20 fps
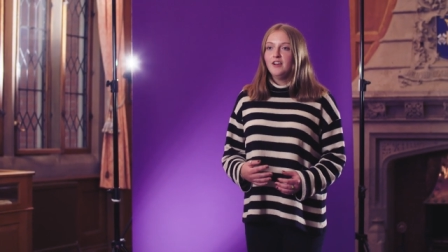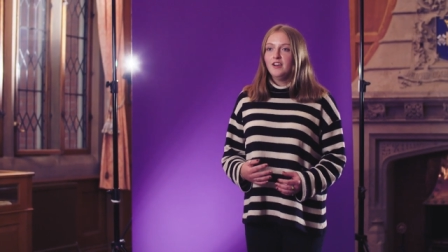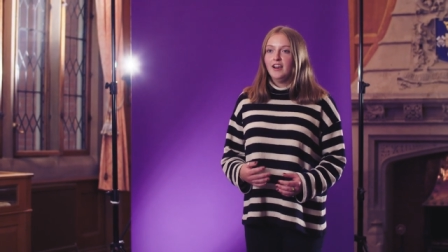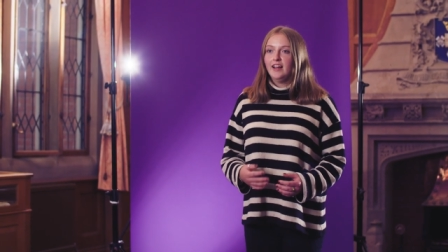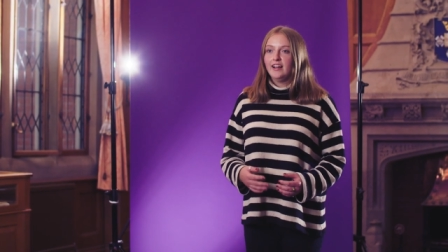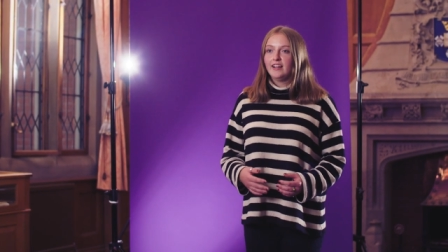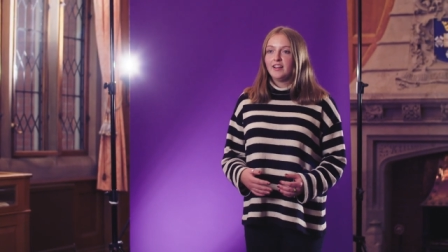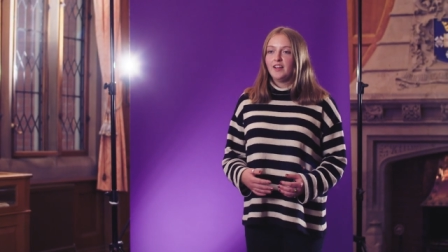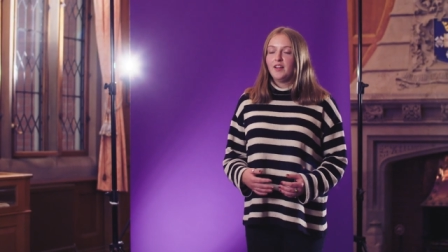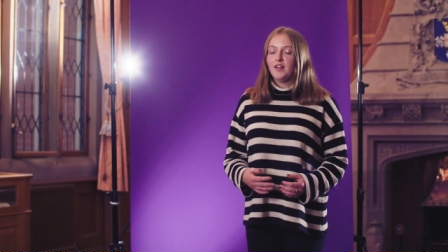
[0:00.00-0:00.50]

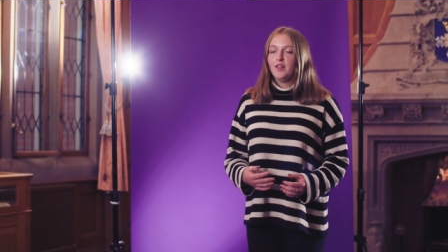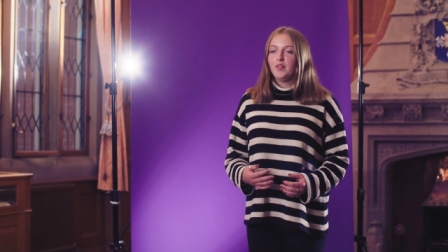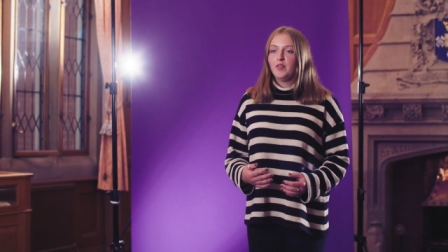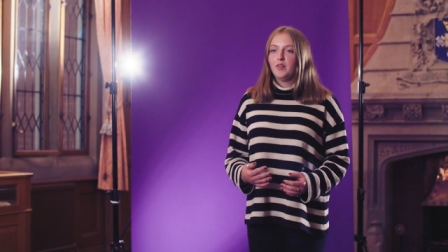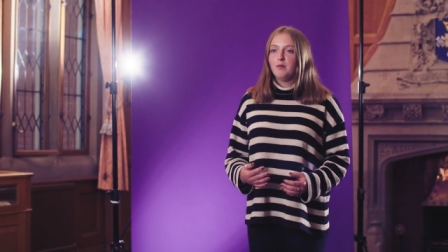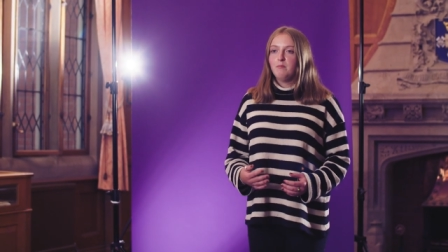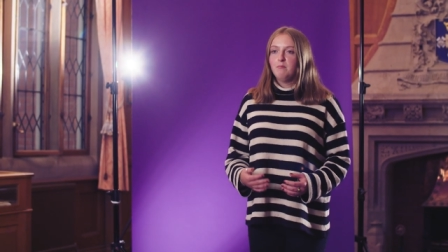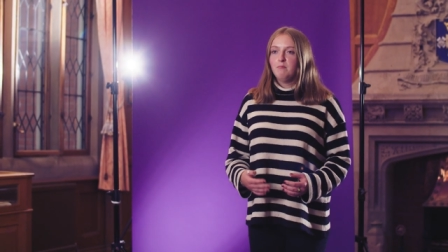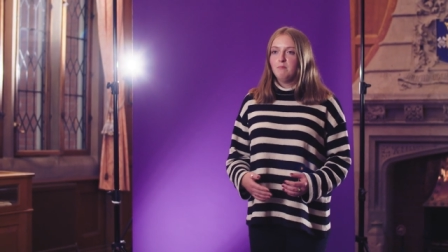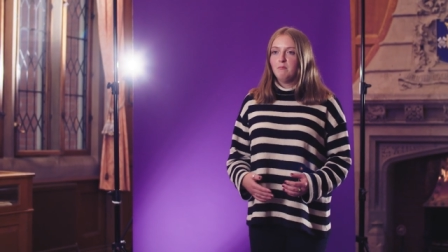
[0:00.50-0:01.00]
like
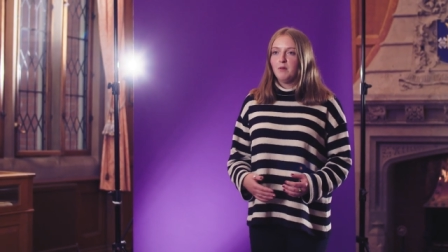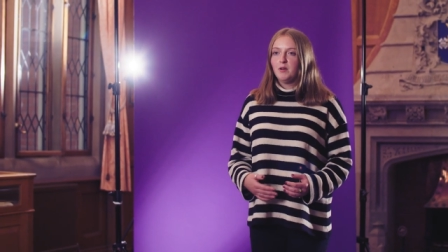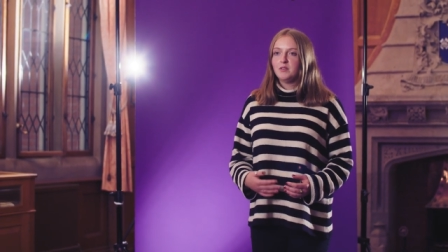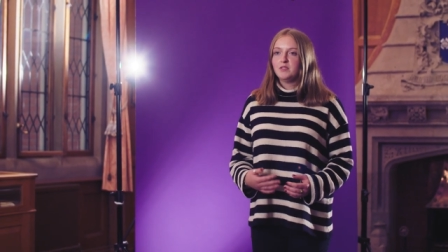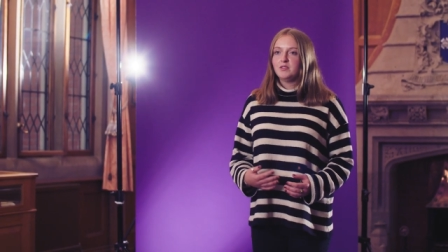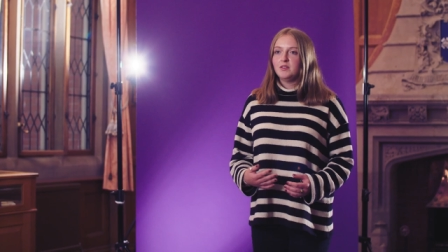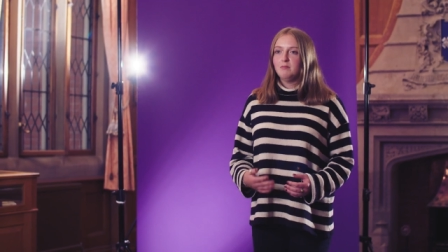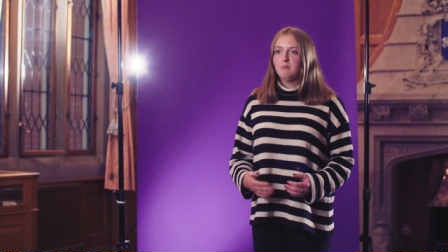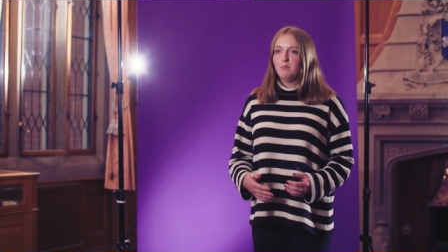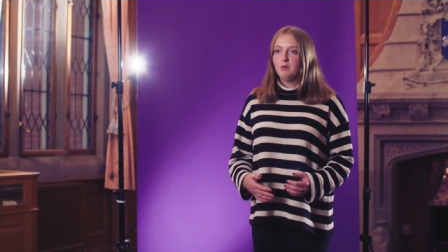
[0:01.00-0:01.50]
the
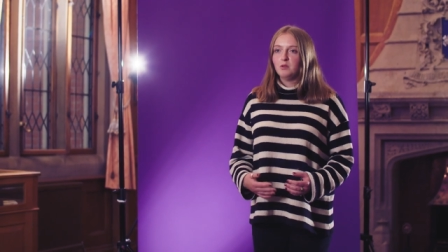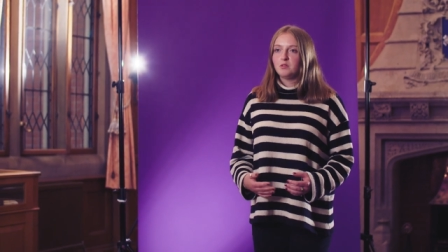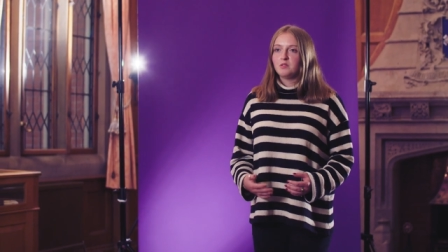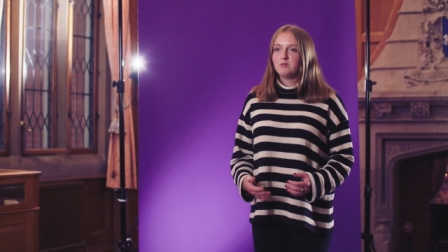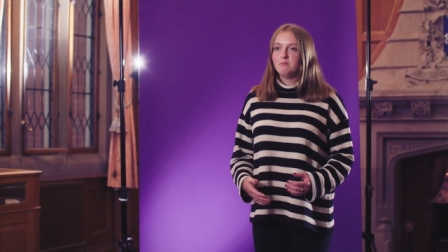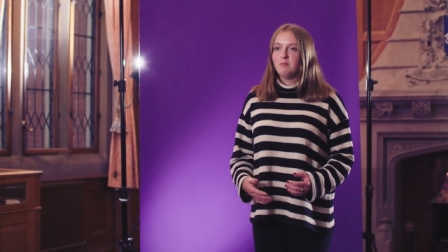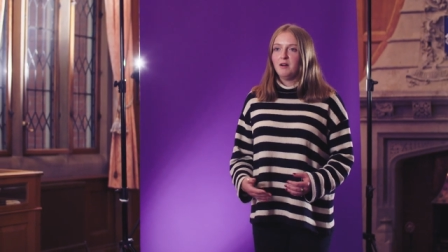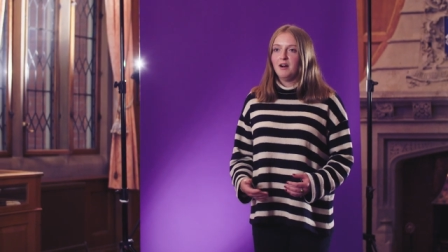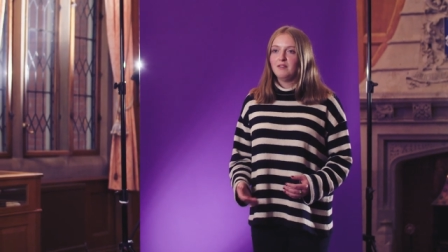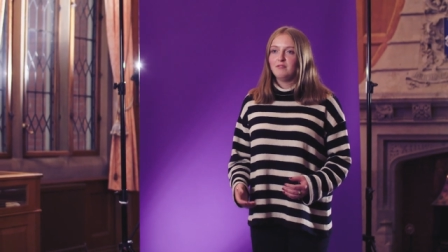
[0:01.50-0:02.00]
most
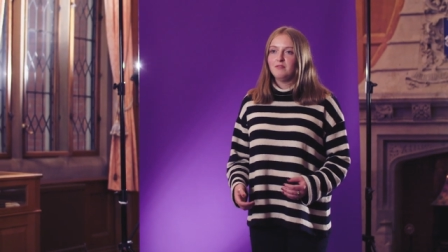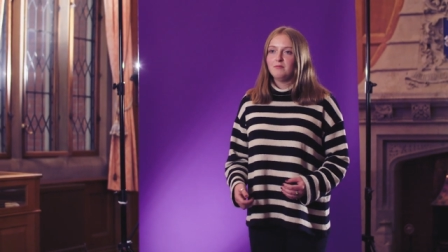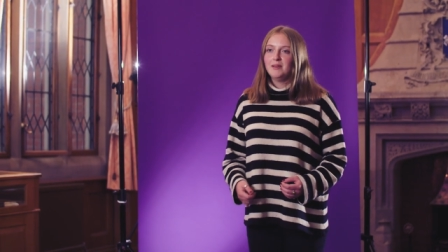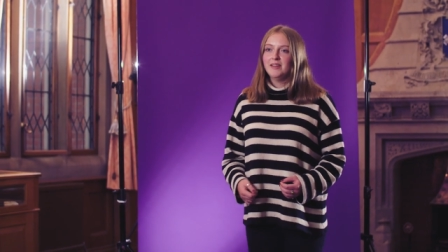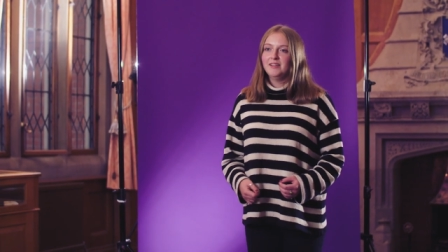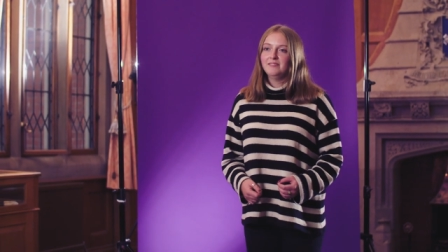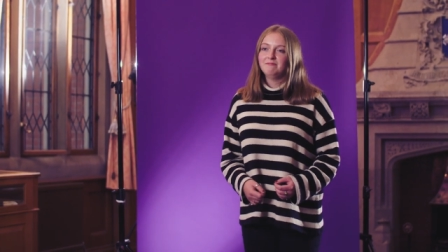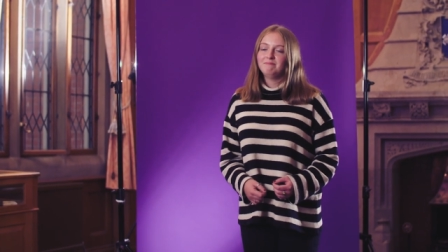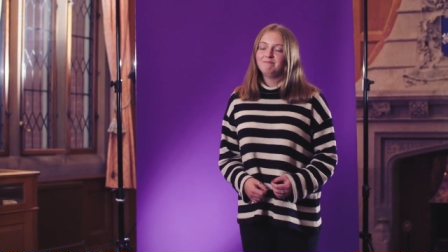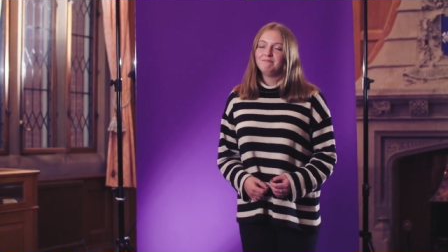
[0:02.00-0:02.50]
important part for
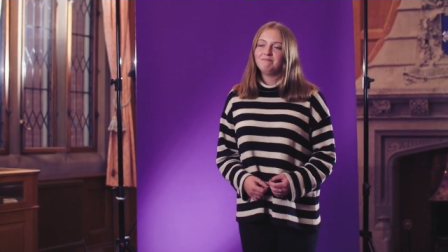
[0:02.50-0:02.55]
me.